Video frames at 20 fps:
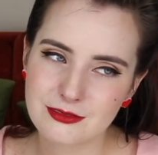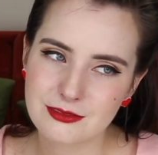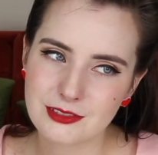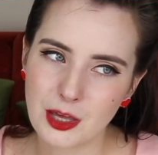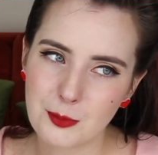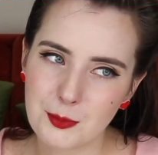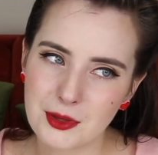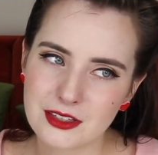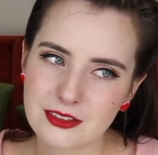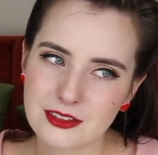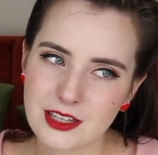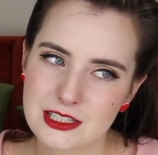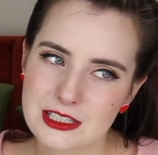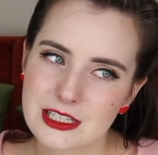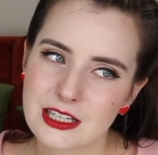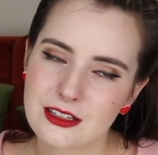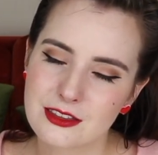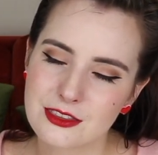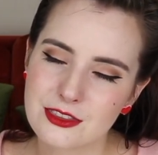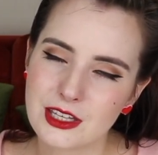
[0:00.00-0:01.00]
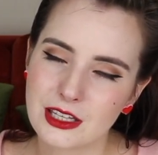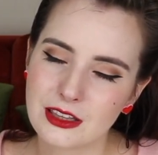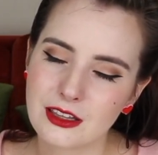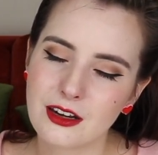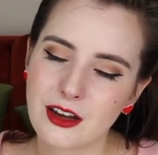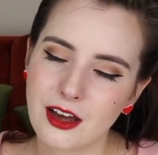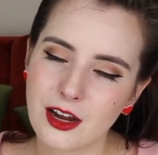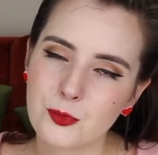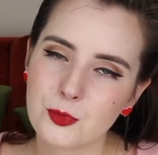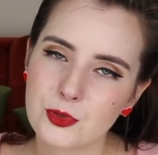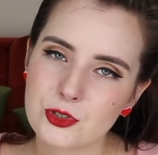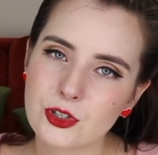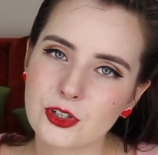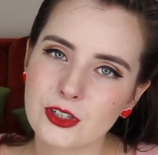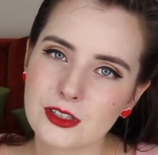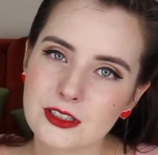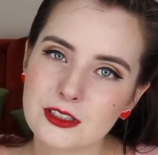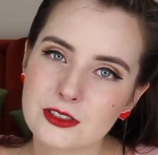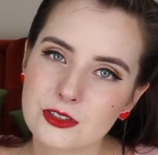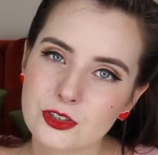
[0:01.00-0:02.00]
I mean, that's a thing that I would
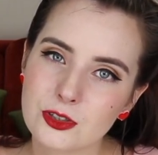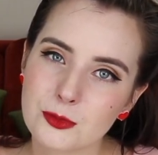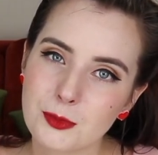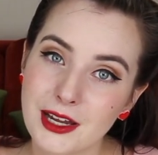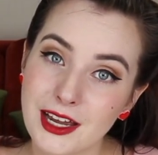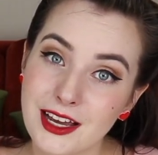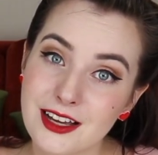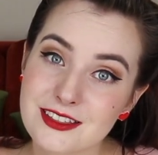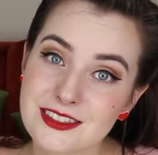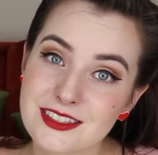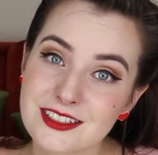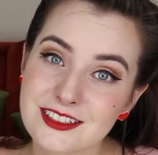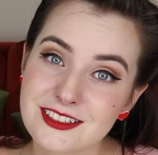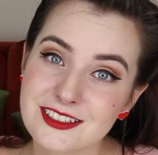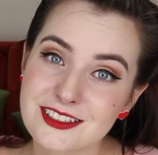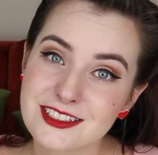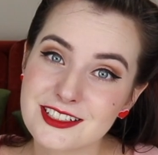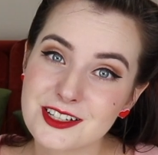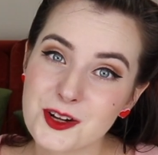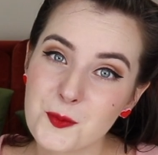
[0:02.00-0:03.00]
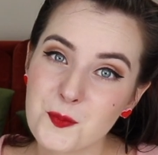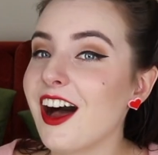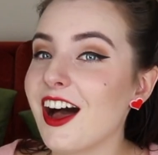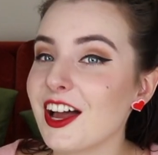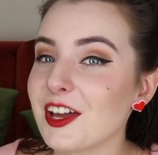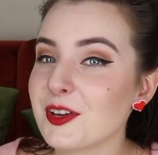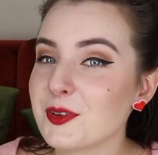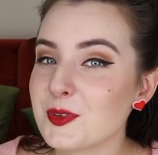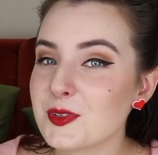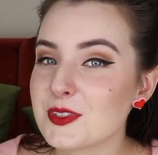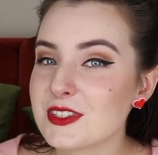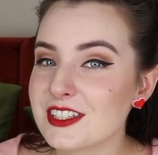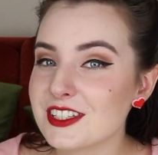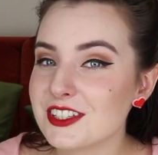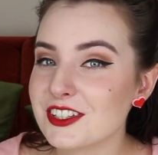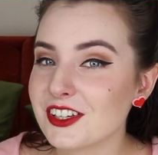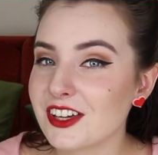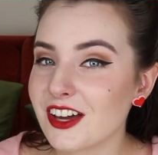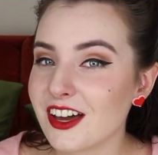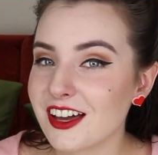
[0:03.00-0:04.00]
totally do by accident. I will see
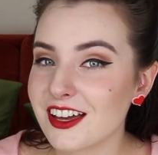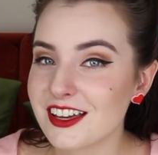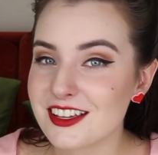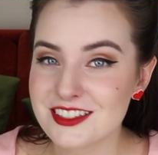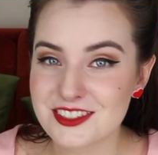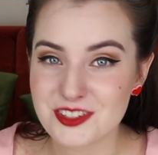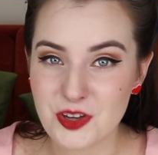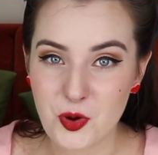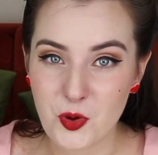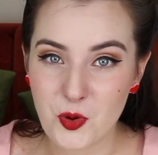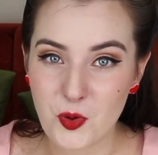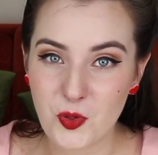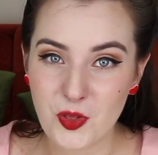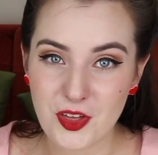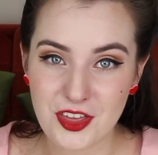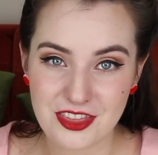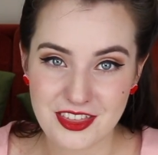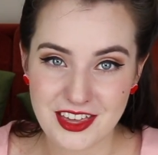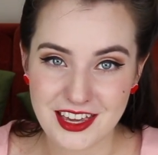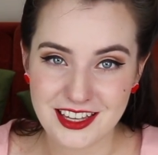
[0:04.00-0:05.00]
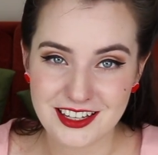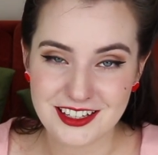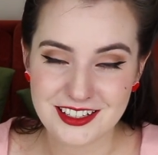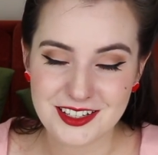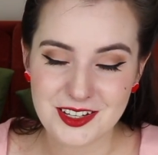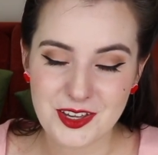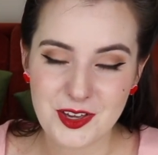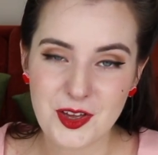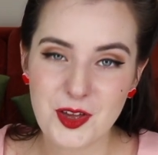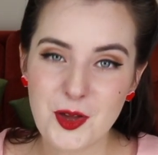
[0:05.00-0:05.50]
you guys all then.